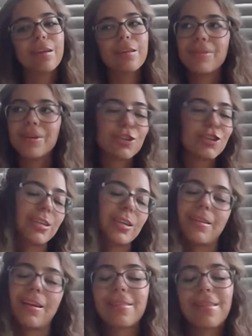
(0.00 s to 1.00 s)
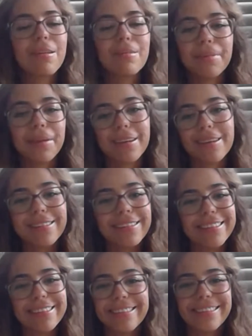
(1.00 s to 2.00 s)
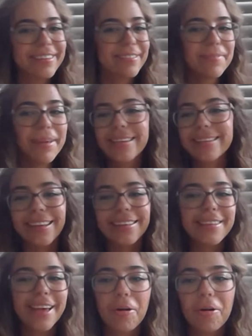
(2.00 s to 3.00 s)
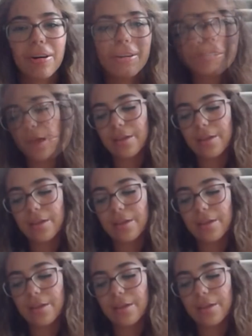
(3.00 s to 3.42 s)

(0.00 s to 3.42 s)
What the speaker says: and we just didn't like that because it didn't make sense at all.